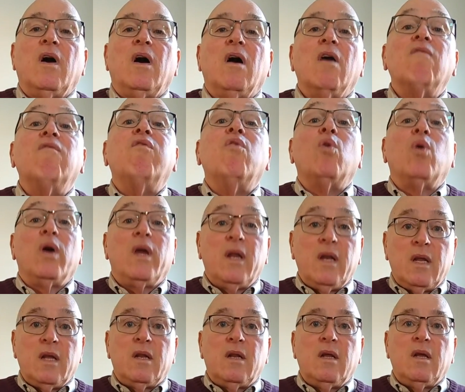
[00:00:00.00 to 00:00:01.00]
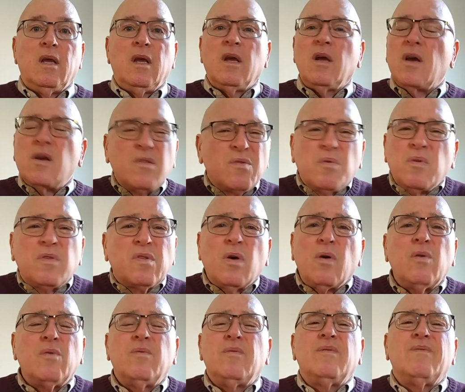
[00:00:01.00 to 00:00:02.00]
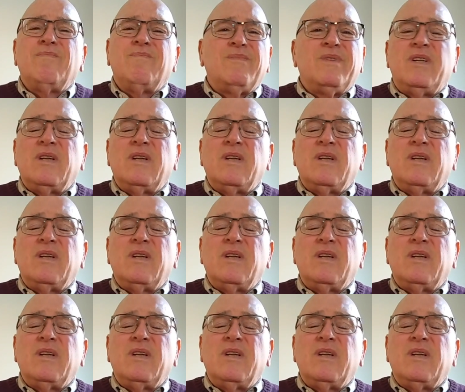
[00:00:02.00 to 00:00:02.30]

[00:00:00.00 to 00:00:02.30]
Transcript: avoided because it was so